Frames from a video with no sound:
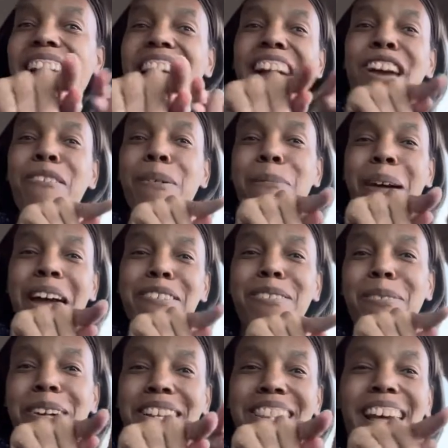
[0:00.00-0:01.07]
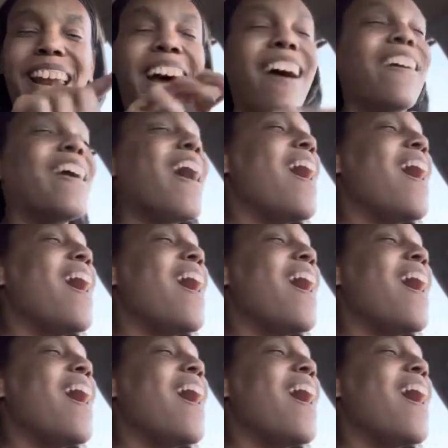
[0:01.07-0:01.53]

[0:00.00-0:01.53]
Hey, we may have to work that out.